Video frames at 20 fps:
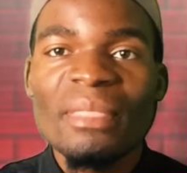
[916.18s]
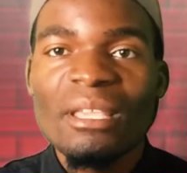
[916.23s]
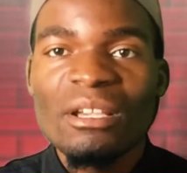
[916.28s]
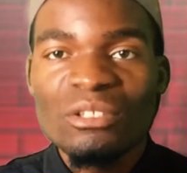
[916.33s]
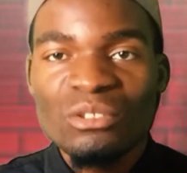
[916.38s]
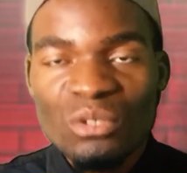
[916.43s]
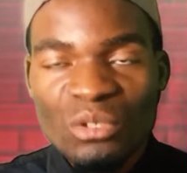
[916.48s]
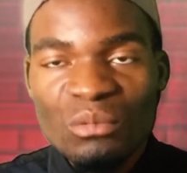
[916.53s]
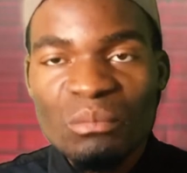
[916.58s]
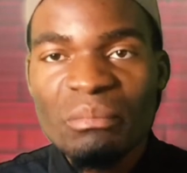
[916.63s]

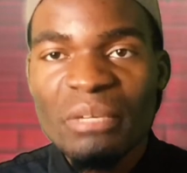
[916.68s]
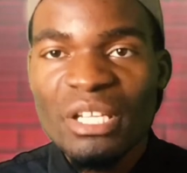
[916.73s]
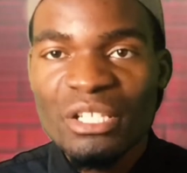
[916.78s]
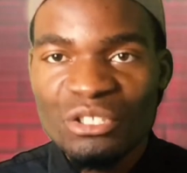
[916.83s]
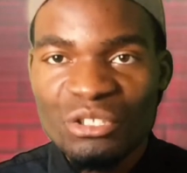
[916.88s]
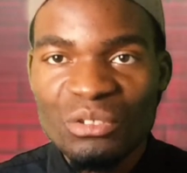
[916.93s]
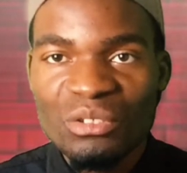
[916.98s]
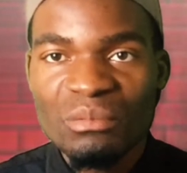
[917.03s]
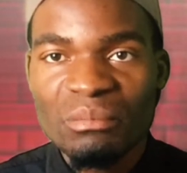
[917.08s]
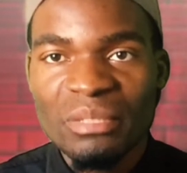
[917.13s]
don't
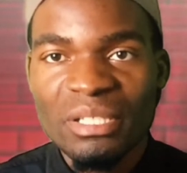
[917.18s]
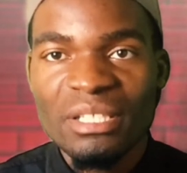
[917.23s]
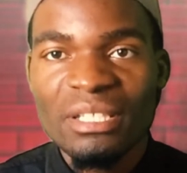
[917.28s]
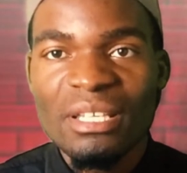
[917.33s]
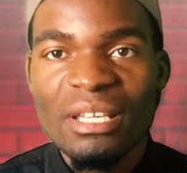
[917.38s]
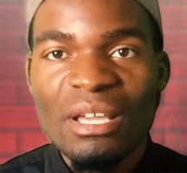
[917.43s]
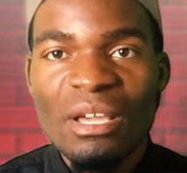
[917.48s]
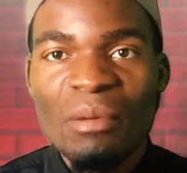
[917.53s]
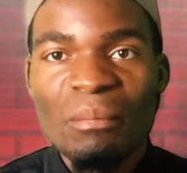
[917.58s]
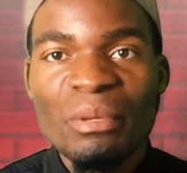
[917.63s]
mention me,
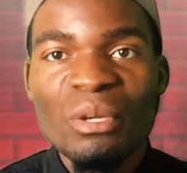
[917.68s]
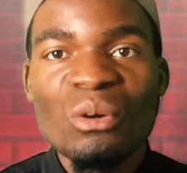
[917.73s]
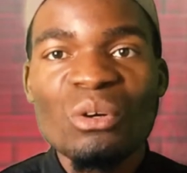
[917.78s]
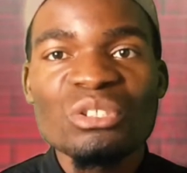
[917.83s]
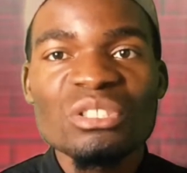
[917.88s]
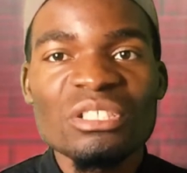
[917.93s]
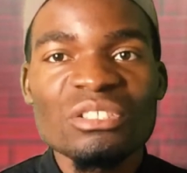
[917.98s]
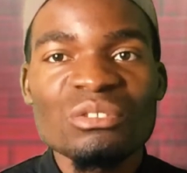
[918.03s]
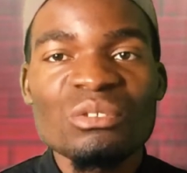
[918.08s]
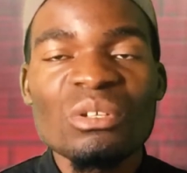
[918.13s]

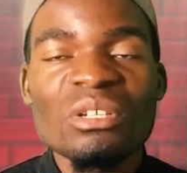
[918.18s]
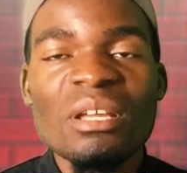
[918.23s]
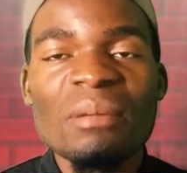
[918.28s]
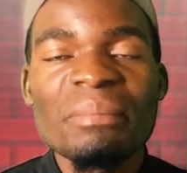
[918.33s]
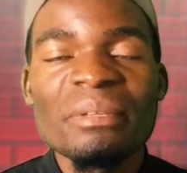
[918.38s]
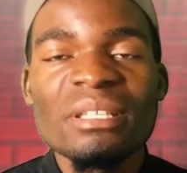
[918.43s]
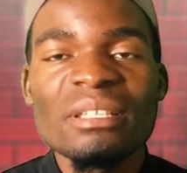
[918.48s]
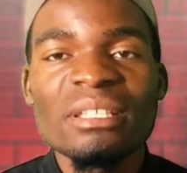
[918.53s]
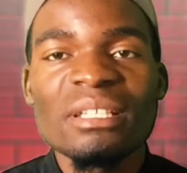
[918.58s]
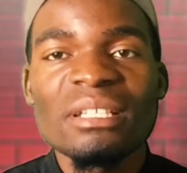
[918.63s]
because it's gonna
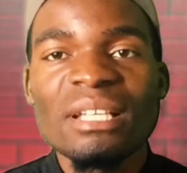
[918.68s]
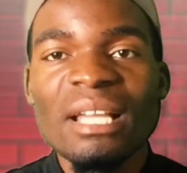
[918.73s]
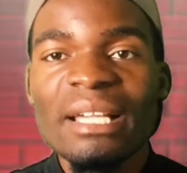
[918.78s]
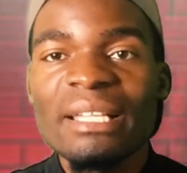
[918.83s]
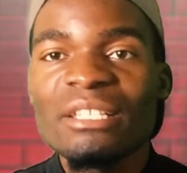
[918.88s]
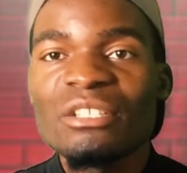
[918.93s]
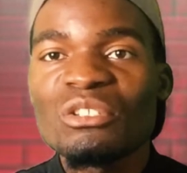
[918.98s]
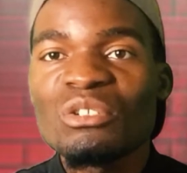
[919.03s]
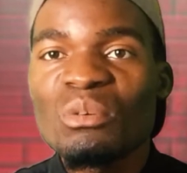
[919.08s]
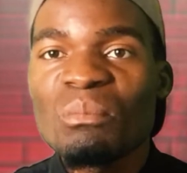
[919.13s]
be
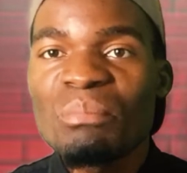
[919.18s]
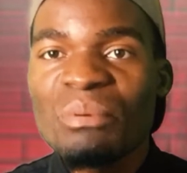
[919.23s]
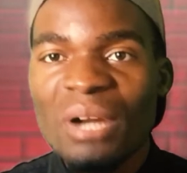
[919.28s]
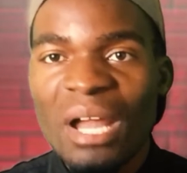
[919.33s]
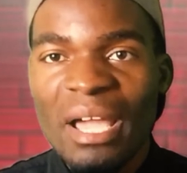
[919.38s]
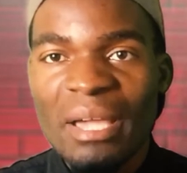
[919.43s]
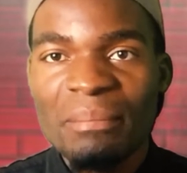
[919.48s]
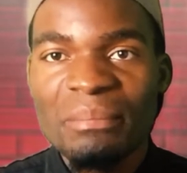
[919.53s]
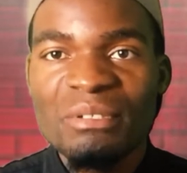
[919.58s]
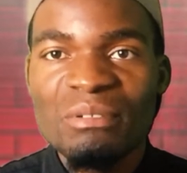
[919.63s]
like you
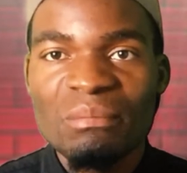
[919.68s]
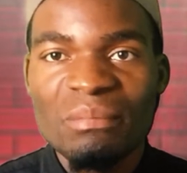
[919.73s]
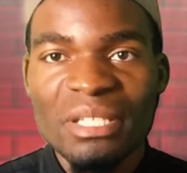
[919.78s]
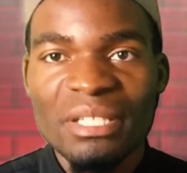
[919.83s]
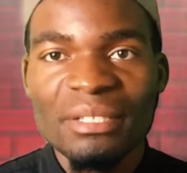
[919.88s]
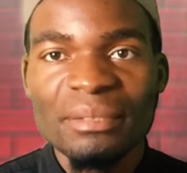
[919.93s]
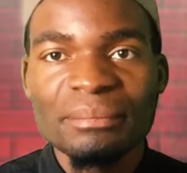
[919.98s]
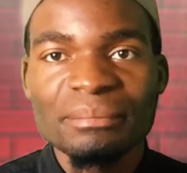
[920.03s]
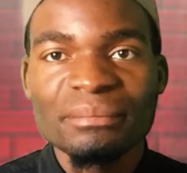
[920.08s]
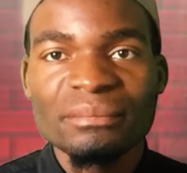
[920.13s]
bribed
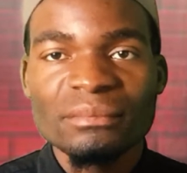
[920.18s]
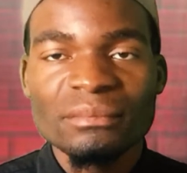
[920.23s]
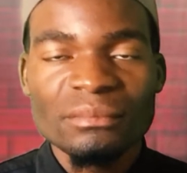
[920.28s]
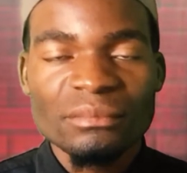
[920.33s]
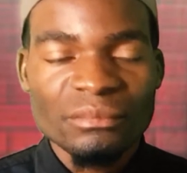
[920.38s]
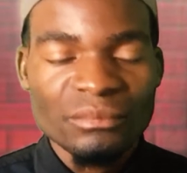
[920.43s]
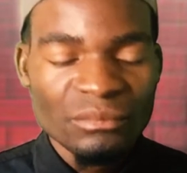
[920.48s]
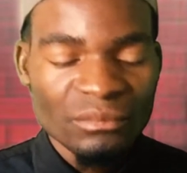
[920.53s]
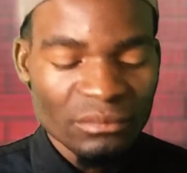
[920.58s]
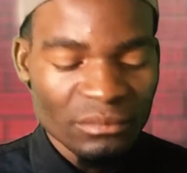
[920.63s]
me.
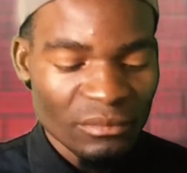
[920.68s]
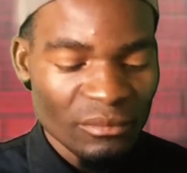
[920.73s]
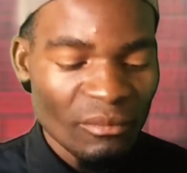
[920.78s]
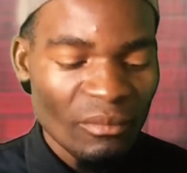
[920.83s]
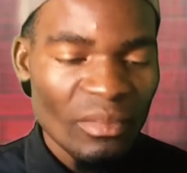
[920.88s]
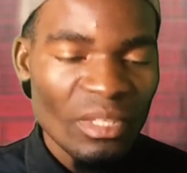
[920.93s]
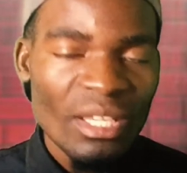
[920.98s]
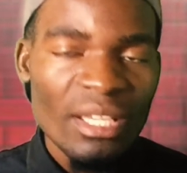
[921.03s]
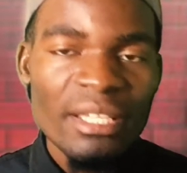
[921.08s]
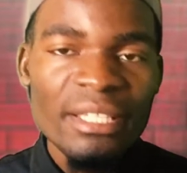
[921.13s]

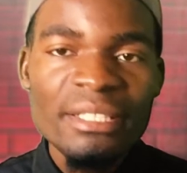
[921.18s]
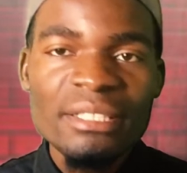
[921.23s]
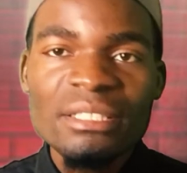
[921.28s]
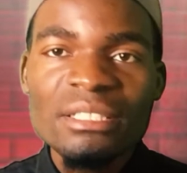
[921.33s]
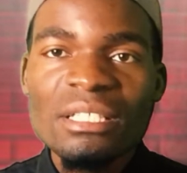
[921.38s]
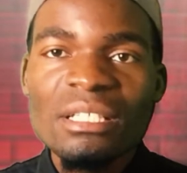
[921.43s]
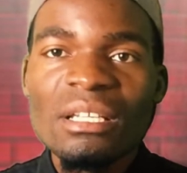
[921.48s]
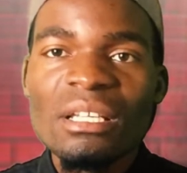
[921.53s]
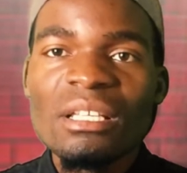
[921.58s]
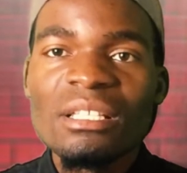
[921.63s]

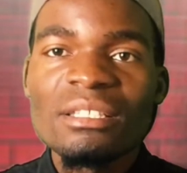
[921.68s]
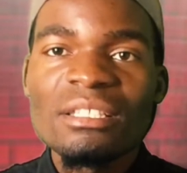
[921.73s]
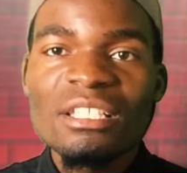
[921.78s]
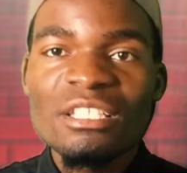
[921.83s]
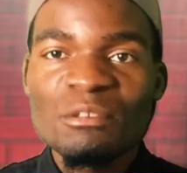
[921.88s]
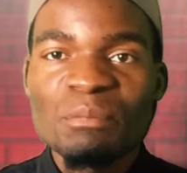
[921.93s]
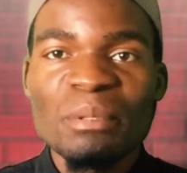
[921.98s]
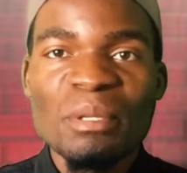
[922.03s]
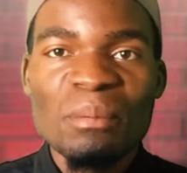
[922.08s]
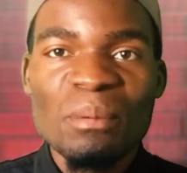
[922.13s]
And
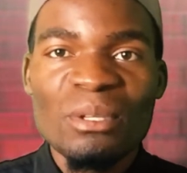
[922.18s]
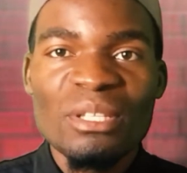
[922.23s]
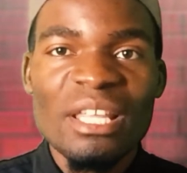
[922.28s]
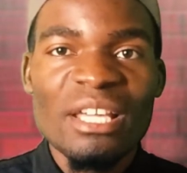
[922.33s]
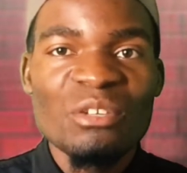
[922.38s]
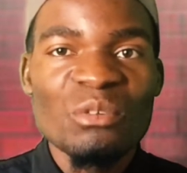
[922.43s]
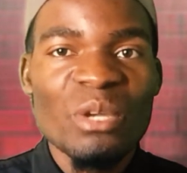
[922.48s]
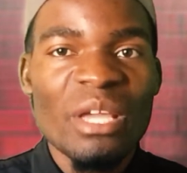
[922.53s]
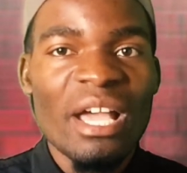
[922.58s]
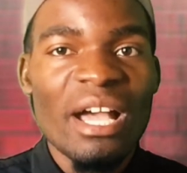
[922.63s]
these people
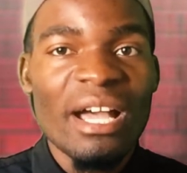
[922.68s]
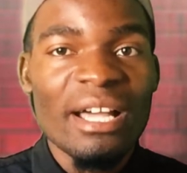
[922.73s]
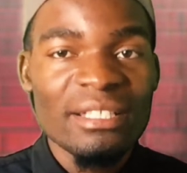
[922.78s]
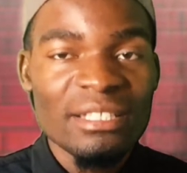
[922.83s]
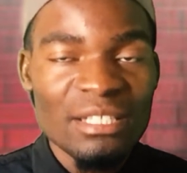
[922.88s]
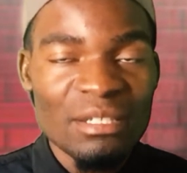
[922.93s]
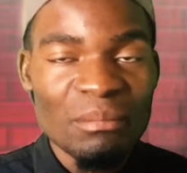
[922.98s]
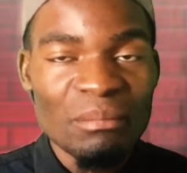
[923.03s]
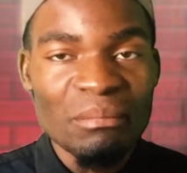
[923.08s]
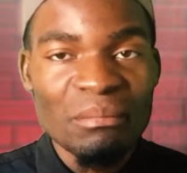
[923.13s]
that were at
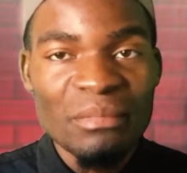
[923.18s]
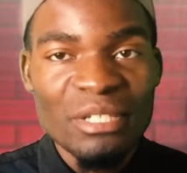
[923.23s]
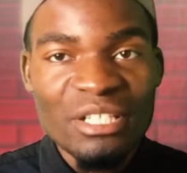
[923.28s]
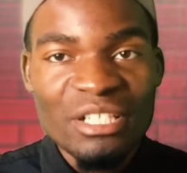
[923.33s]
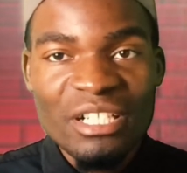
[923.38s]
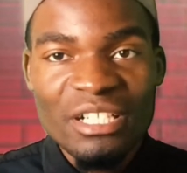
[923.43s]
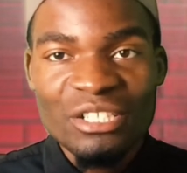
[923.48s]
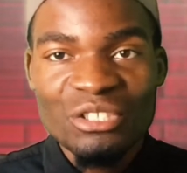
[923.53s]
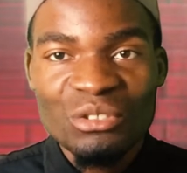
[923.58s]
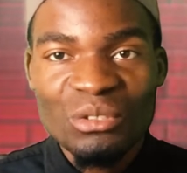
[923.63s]
the
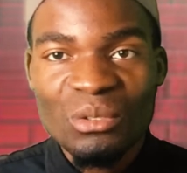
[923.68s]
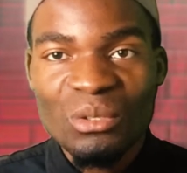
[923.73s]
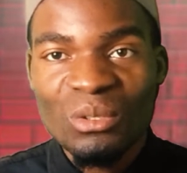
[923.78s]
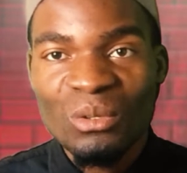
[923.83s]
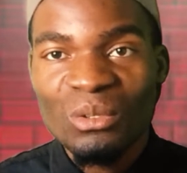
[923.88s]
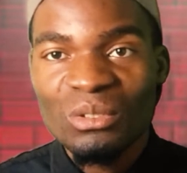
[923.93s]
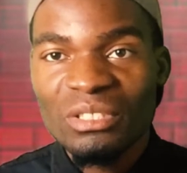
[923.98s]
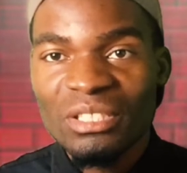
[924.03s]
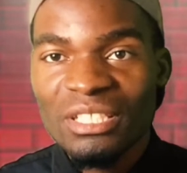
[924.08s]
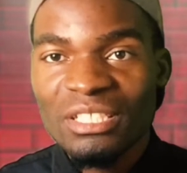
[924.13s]
migration
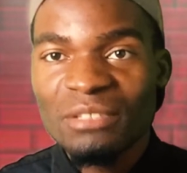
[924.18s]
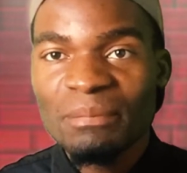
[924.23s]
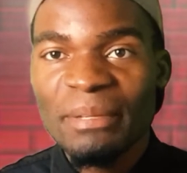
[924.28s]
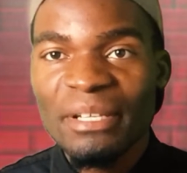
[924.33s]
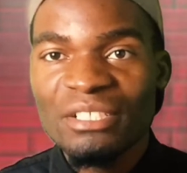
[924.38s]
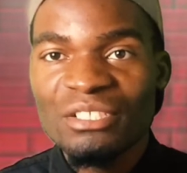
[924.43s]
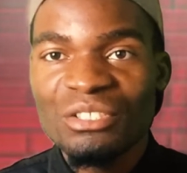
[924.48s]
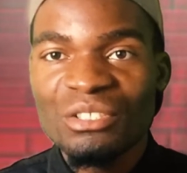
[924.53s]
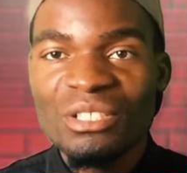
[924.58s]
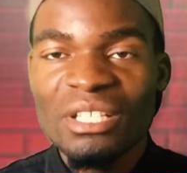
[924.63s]
on this
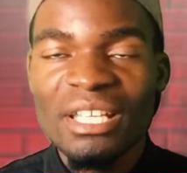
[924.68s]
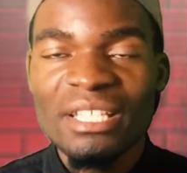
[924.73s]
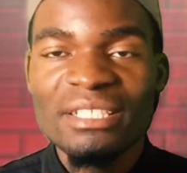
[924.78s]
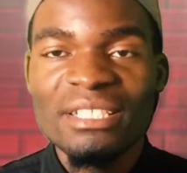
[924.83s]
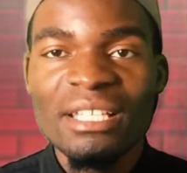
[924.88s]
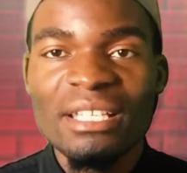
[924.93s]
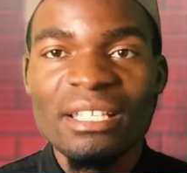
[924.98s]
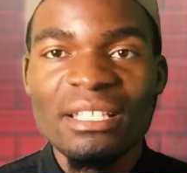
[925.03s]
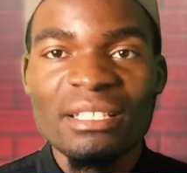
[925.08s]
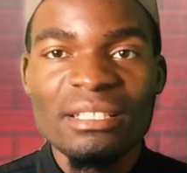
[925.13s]
particular
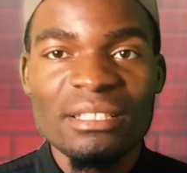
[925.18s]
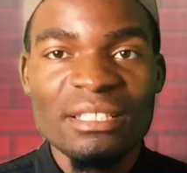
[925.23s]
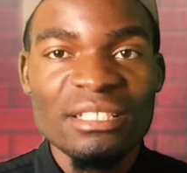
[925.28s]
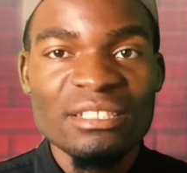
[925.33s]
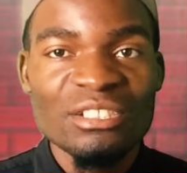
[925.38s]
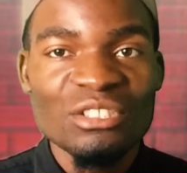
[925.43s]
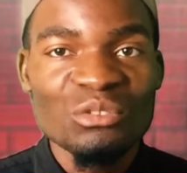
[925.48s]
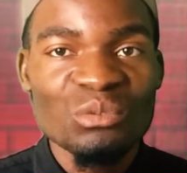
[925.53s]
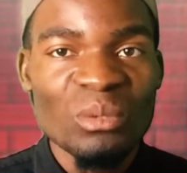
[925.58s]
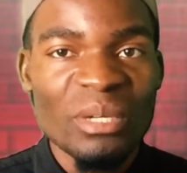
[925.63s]
day,
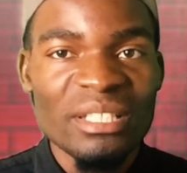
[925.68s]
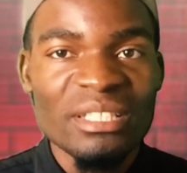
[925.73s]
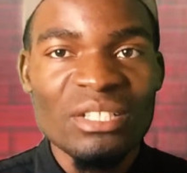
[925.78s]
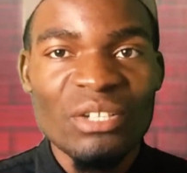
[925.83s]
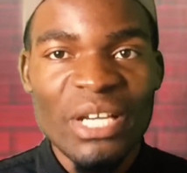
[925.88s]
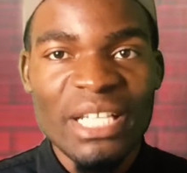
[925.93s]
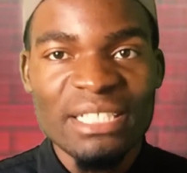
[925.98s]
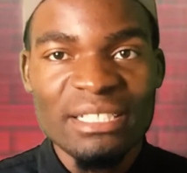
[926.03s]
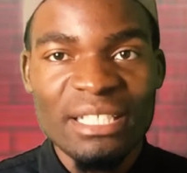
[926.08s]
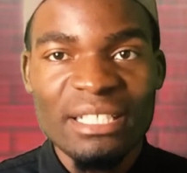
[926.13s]
this is what they
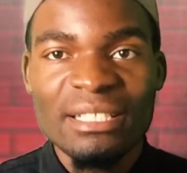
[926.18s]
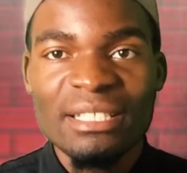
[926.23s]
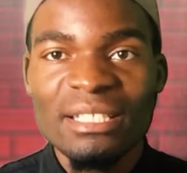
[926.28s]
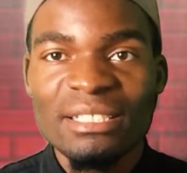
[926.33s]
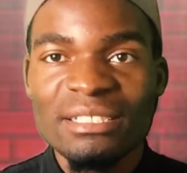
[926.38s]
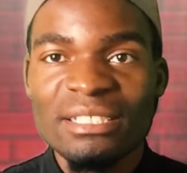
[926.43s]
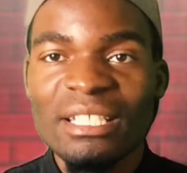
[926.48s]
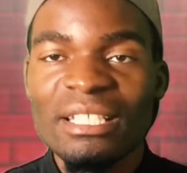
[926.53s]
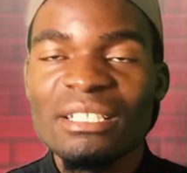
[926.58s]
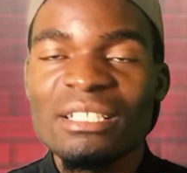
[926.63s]
were saying. They
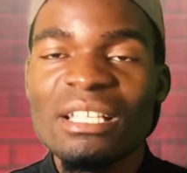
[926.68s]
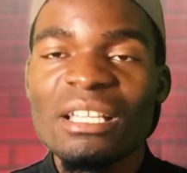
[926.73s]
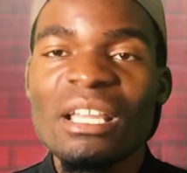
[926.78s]
said,